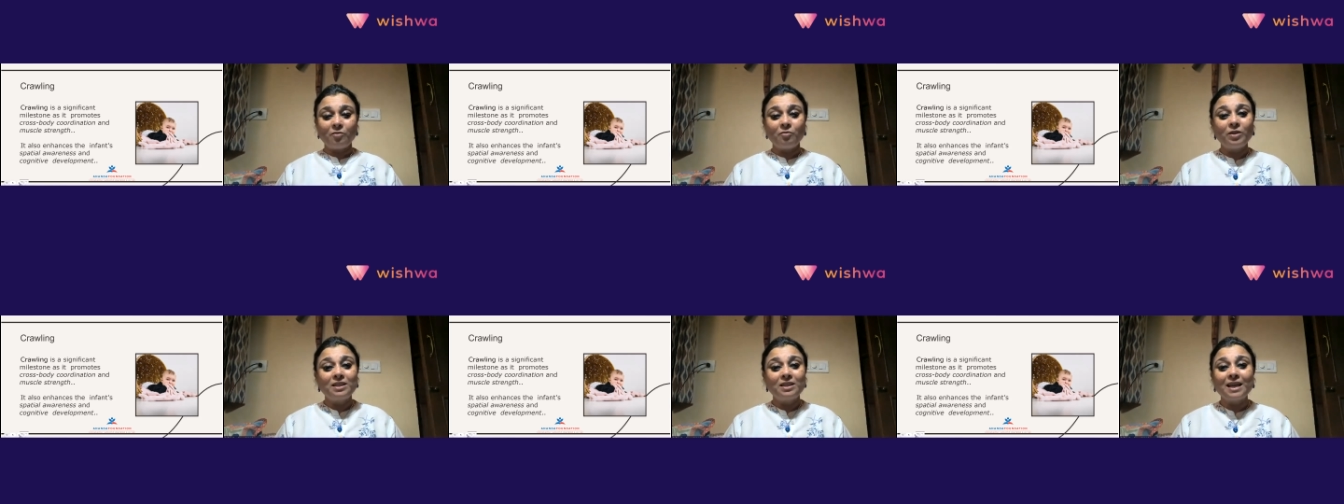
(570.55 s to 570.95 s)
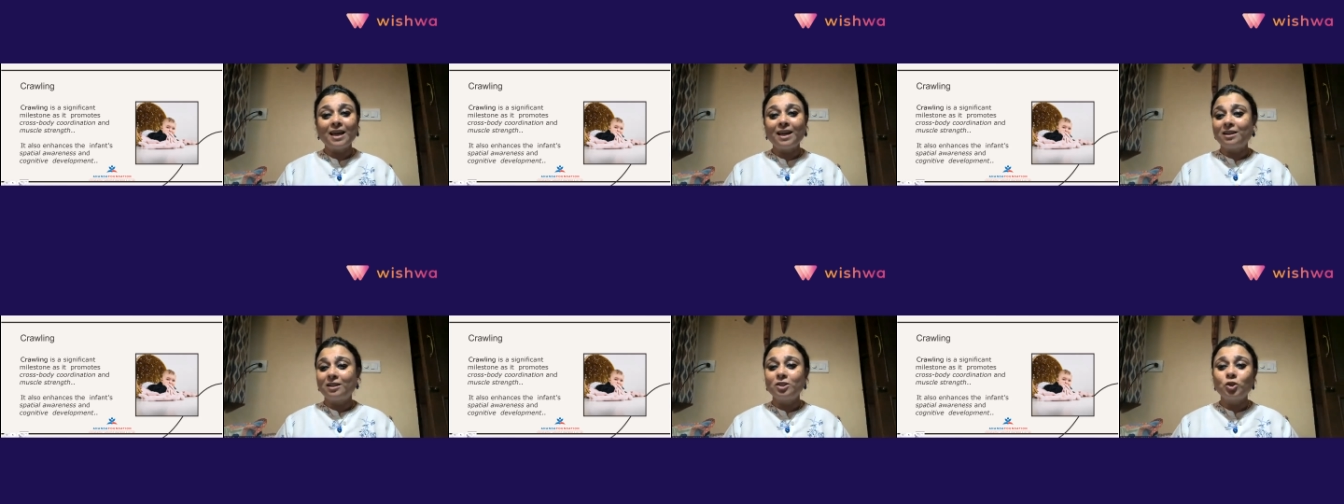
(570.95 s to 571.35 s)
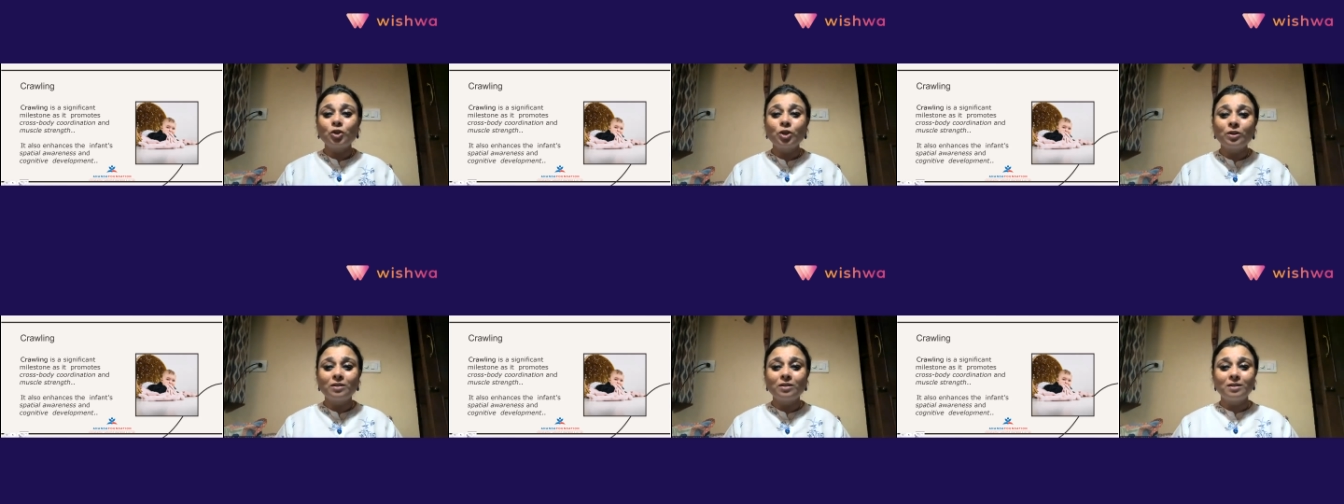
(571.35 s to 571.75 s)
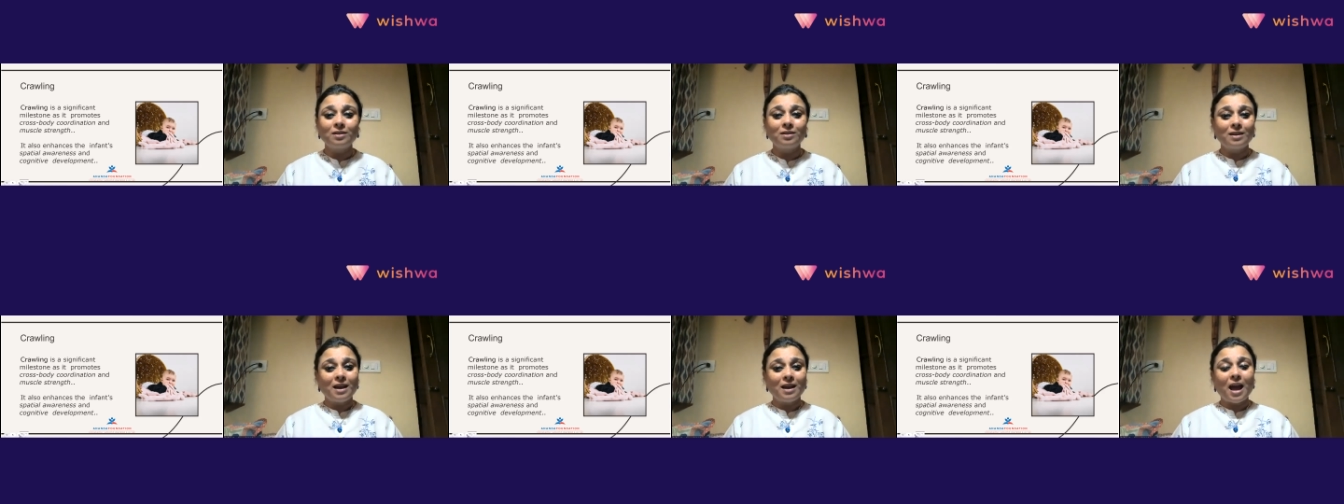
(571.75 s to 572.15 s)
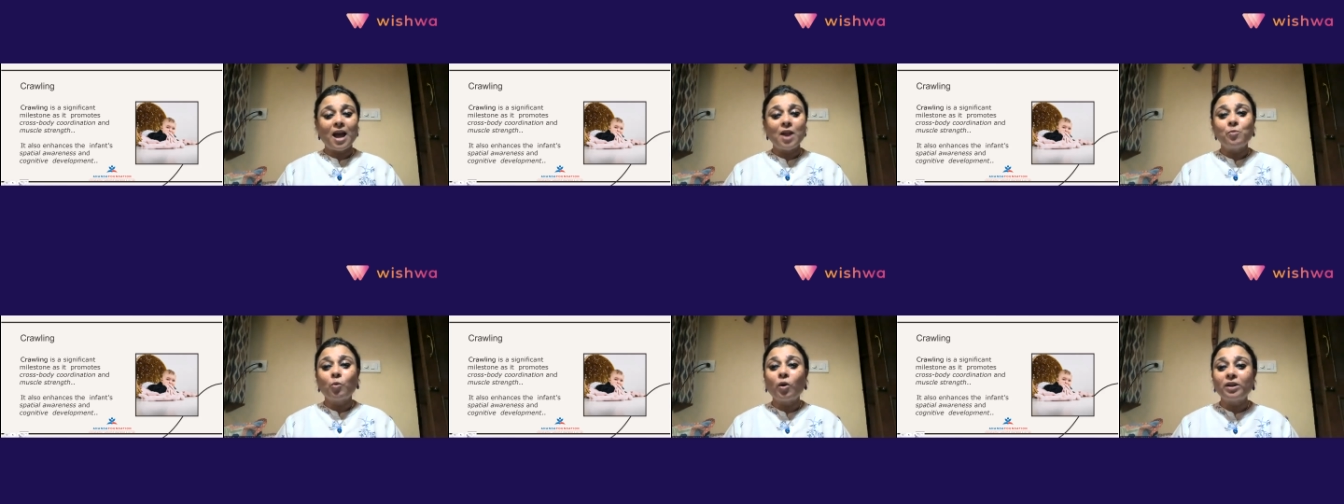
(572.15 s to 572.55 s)
we take children
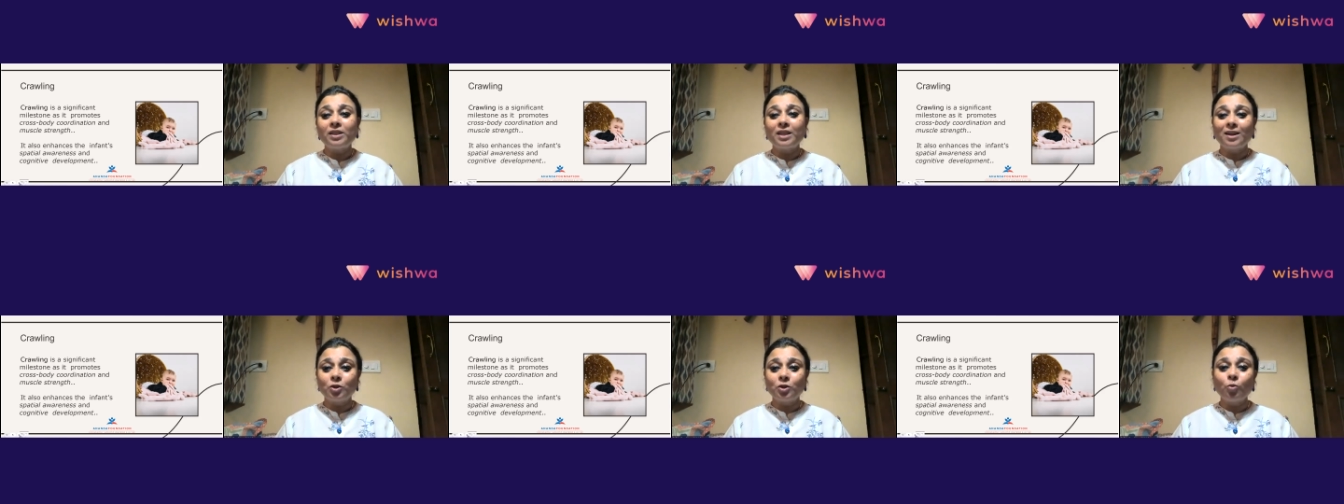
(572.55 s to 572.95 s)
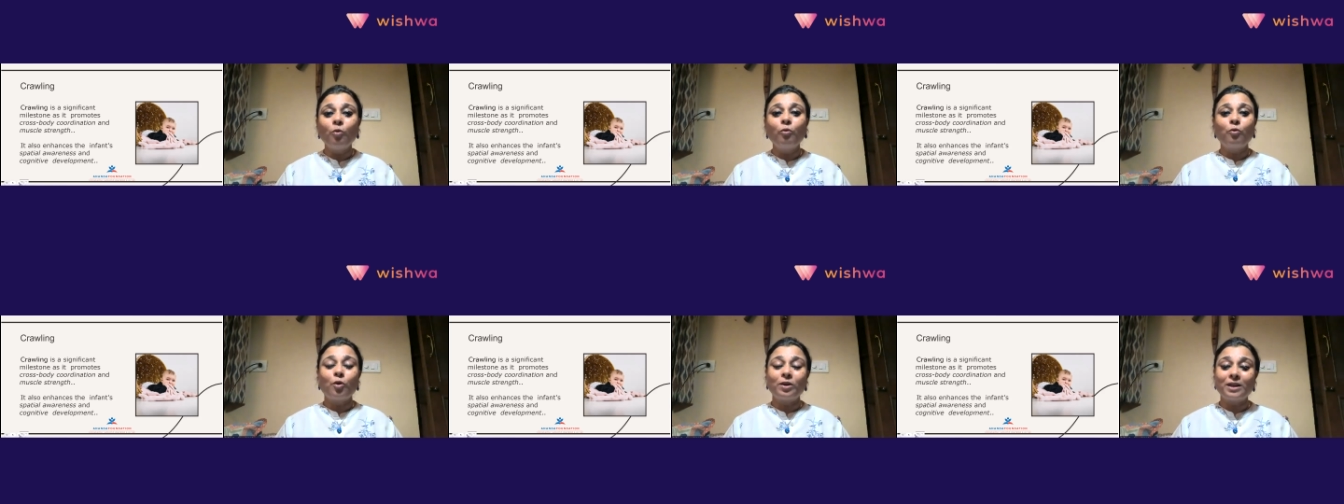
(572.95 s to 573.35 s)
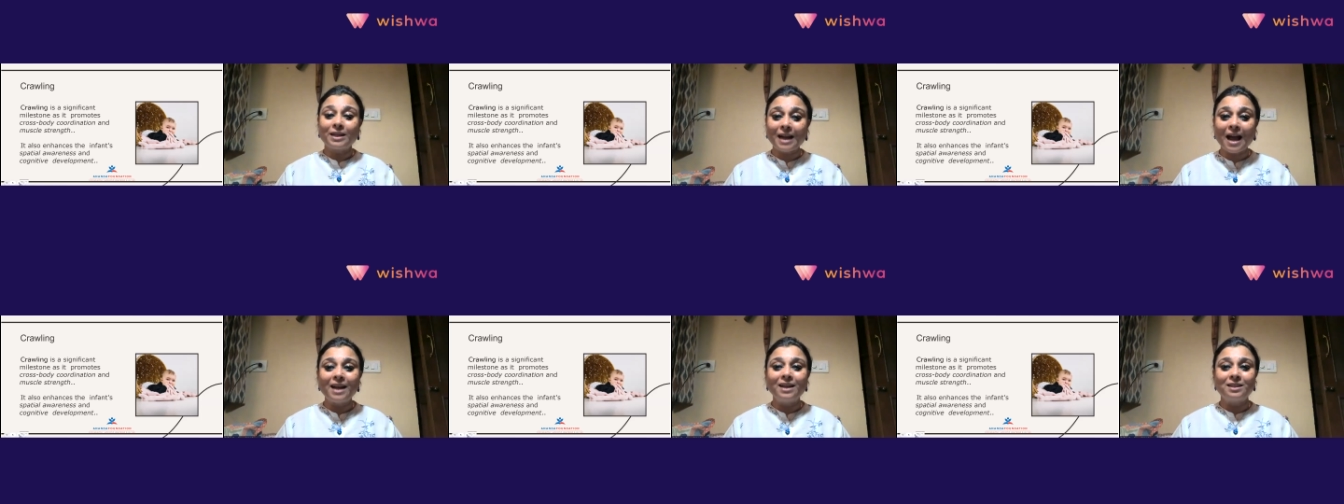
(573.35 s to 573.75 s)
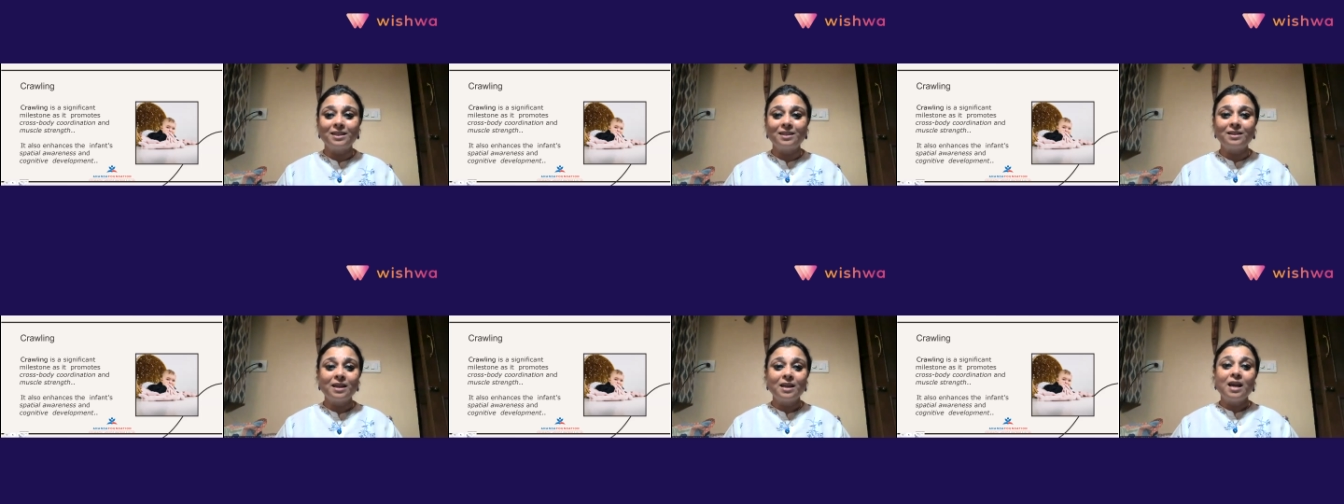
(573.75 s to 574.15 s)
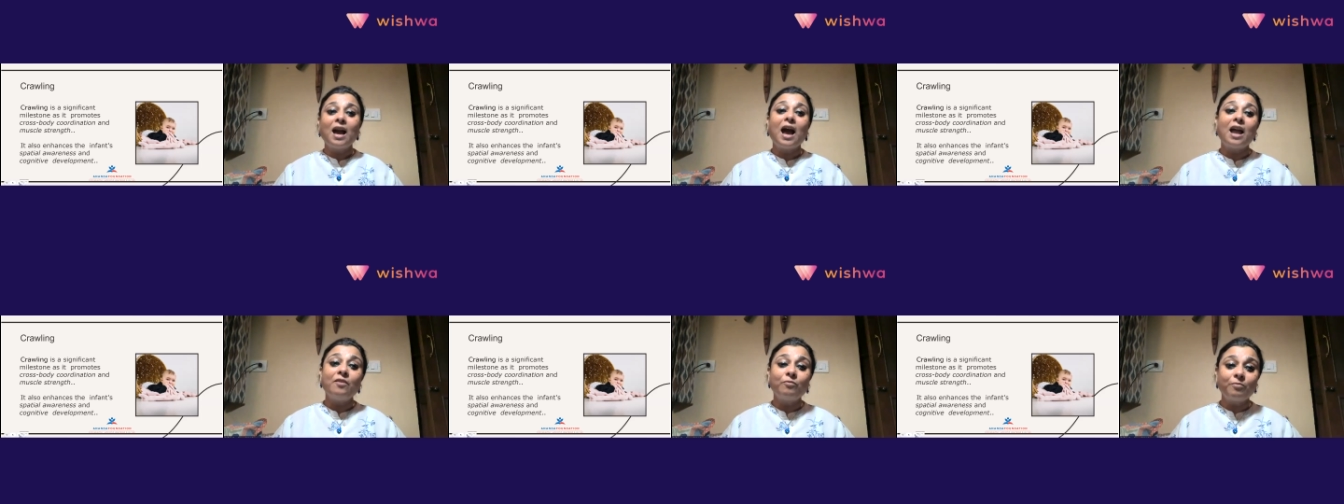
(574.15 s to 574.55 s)
and what they do for granted
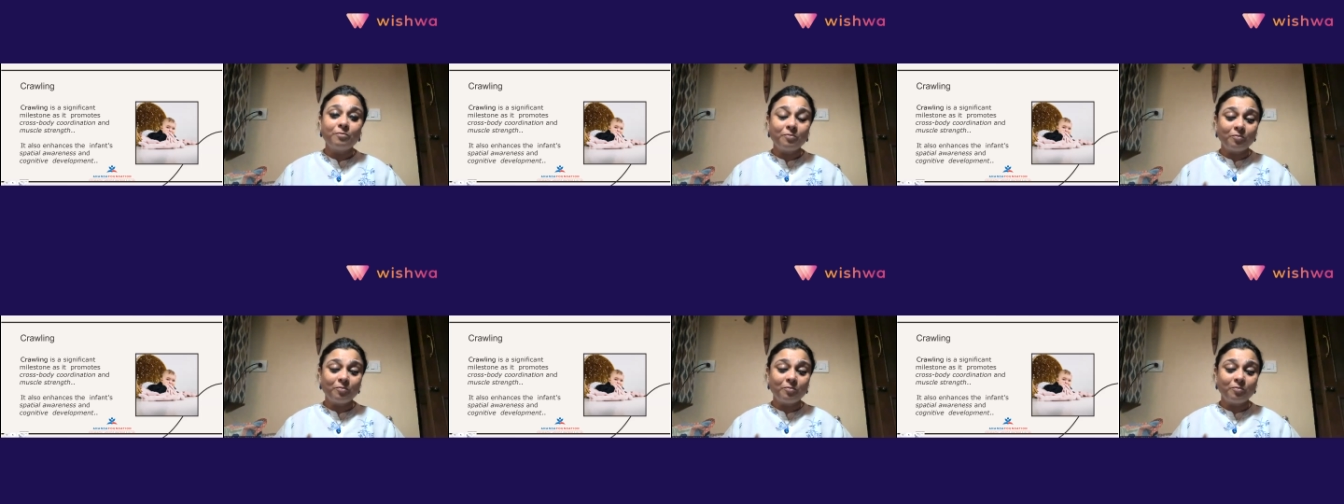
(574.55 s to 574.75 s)
and